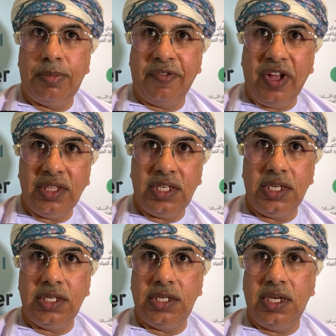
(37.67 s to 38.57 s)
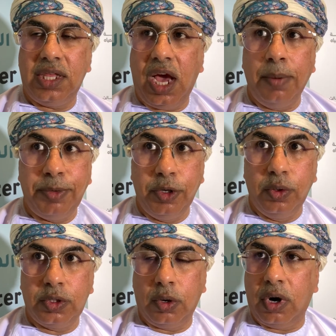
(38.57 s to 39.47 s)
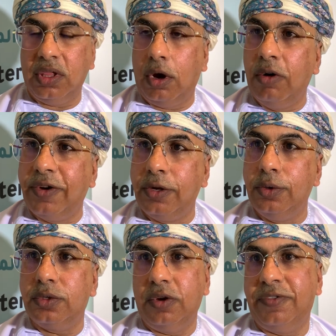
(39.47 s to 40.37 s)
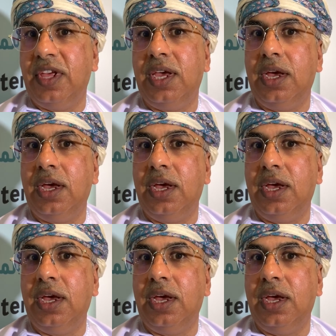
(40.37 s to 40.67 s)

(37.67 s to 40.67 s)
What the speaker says: preventing the abuse or the overuse of the